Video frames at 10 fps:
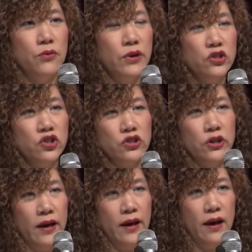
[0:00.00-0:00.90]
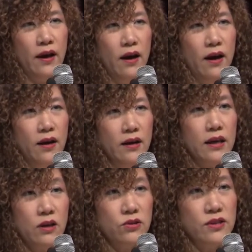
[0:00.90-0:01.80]
a rich uh,
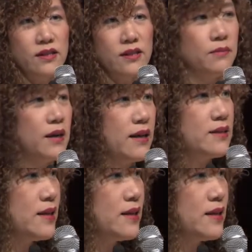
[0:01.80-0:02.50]
ecosystem like